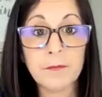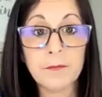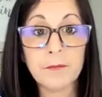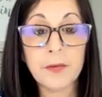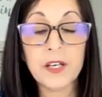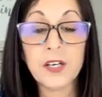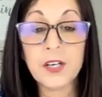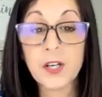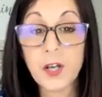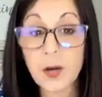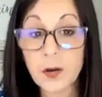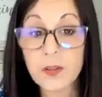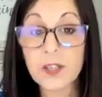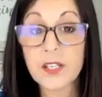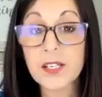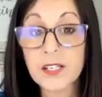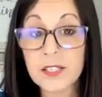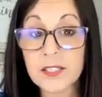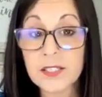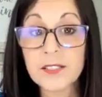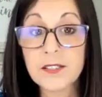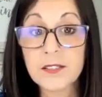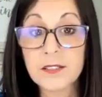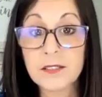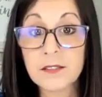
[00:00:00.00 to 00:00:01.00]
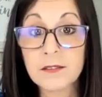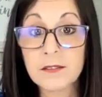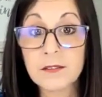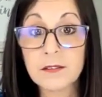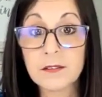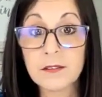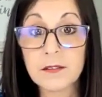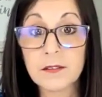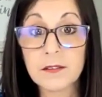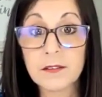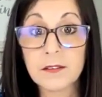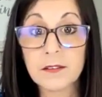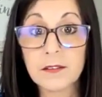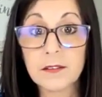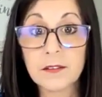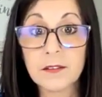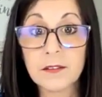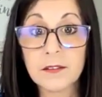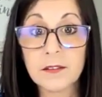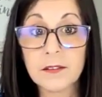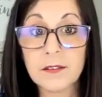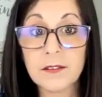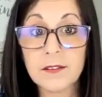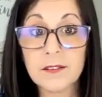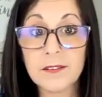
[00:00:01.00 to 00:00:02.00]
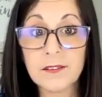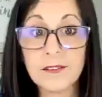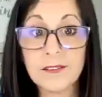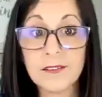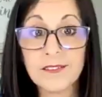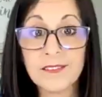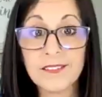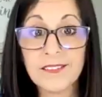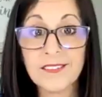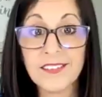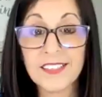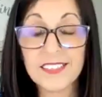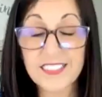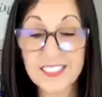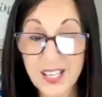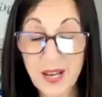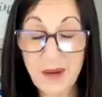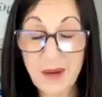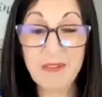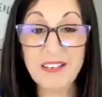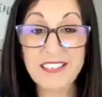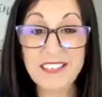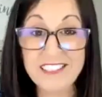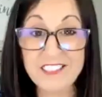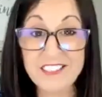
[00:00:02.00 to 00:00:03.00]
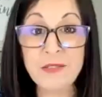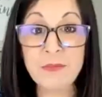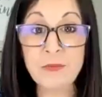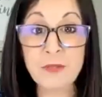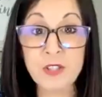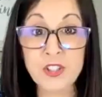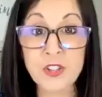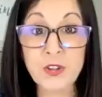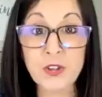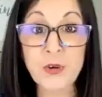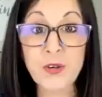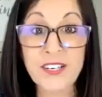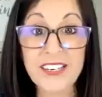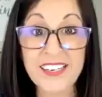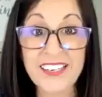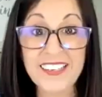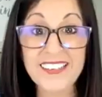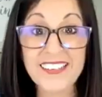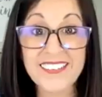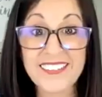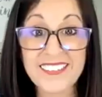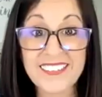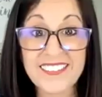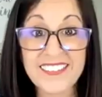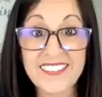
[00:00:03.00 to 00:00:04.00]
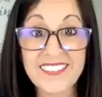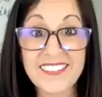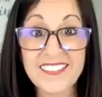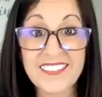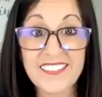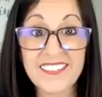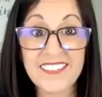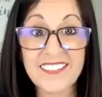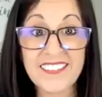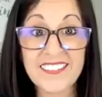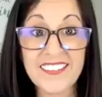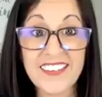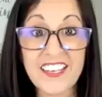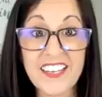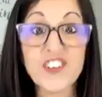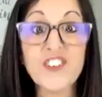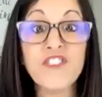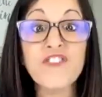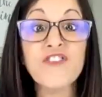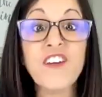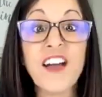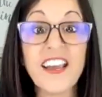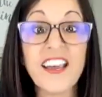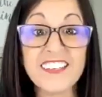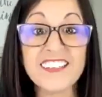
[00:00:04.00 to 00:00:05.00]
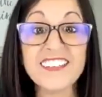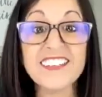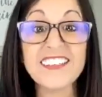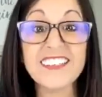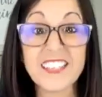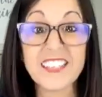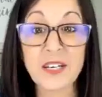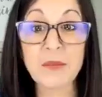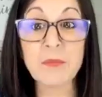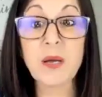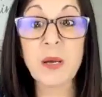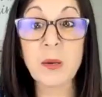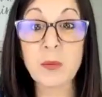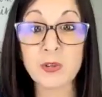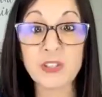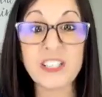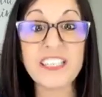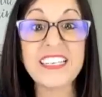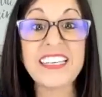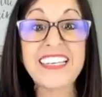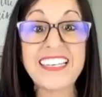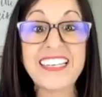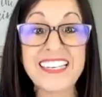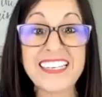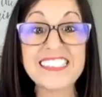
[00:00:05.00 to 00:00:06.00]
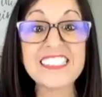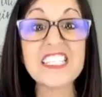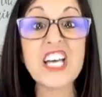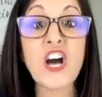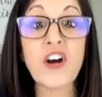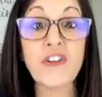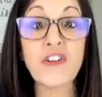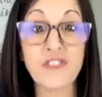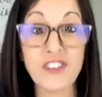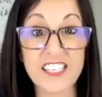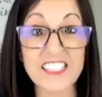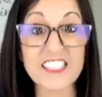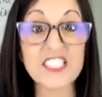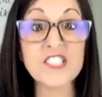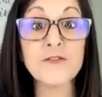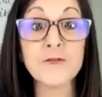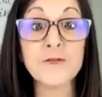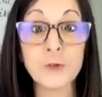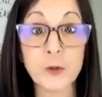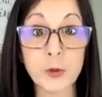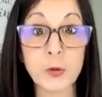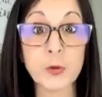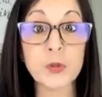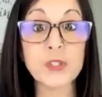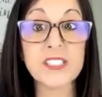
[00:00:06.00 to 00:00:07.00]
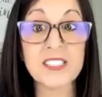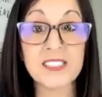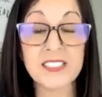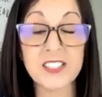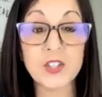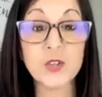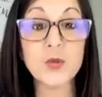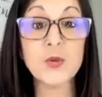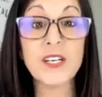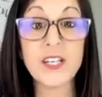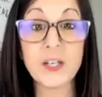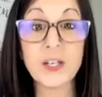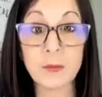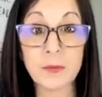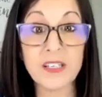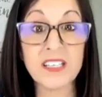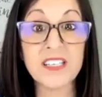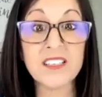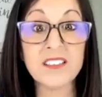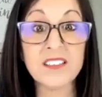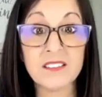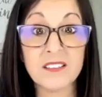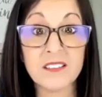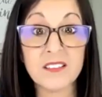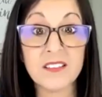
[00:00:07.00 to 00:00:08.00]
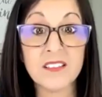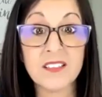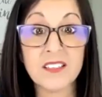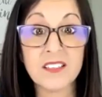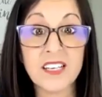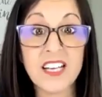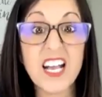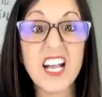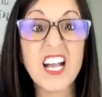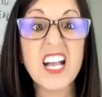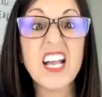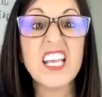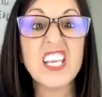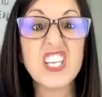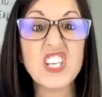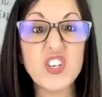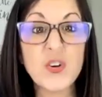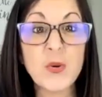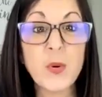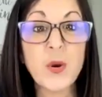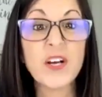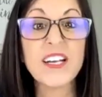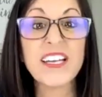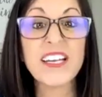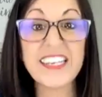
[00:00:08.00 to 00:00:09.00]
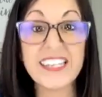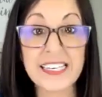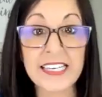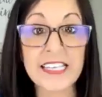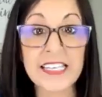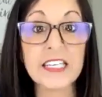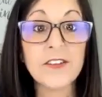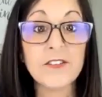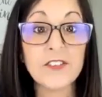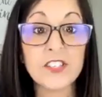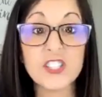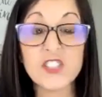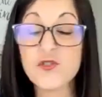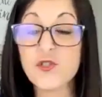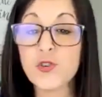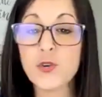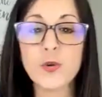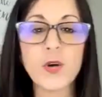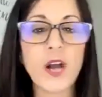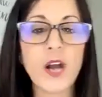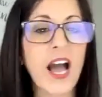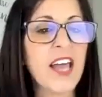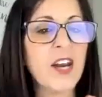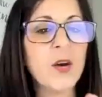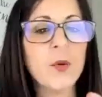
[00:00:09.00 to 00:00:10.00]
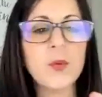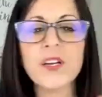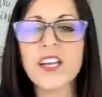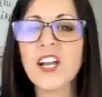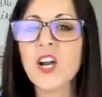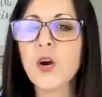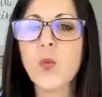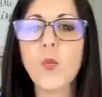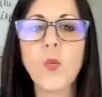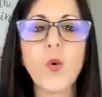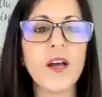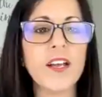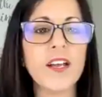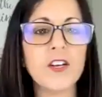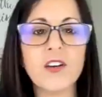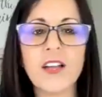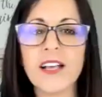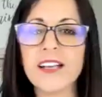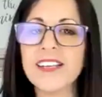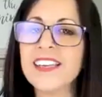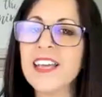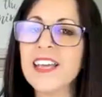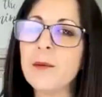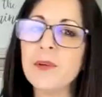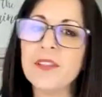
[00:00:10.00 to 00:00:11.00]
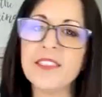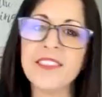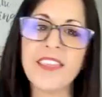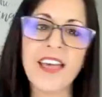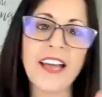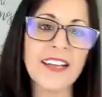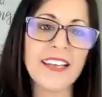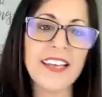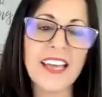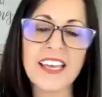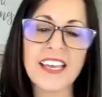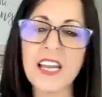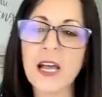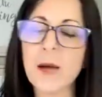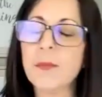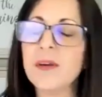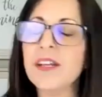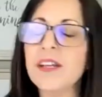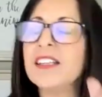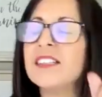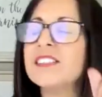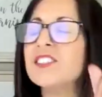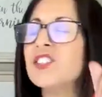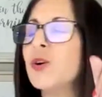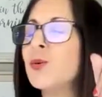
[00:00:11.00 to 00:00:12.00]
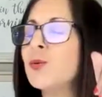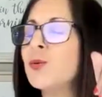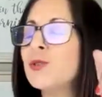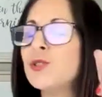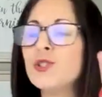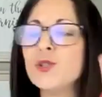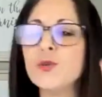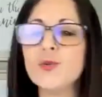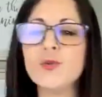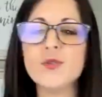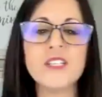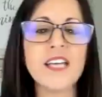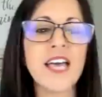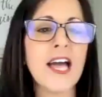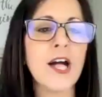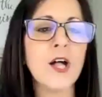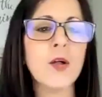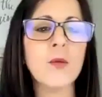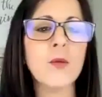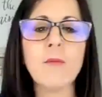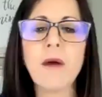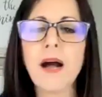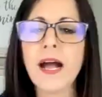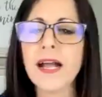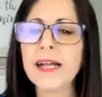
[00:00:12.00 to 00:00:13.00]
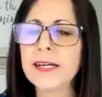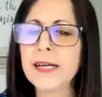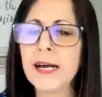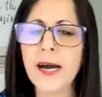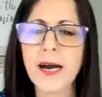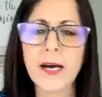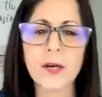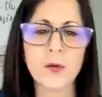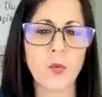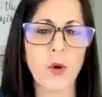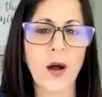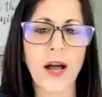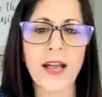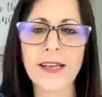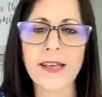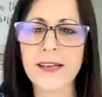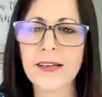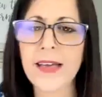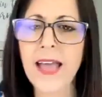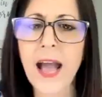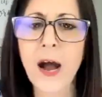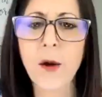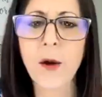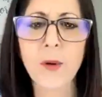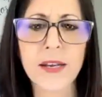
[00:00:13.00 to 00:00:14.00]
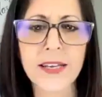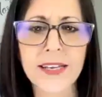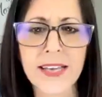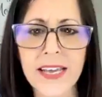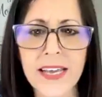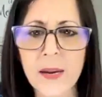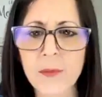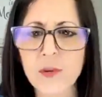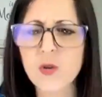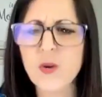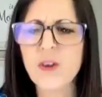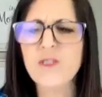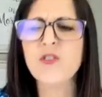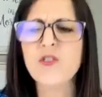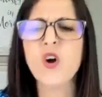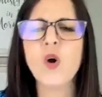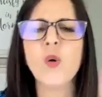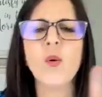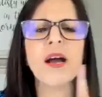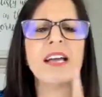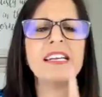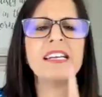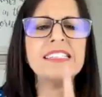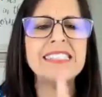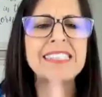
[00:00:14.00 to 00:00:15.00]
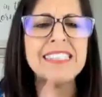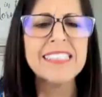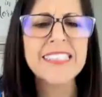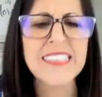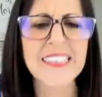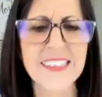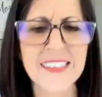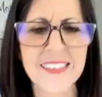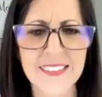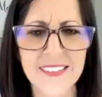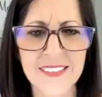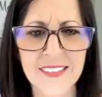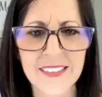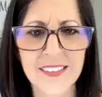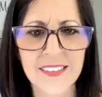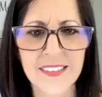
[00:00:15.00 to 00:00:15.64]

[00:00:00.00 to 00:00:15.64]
But know this it's coming into maturity. And you're finally going to be able to eat of its fruit. You hear me? You are going to eat of its fruit. I don't care what you're like. Yeah, but that can't happen. Don't you tell my God why it, how it can. You have no idea.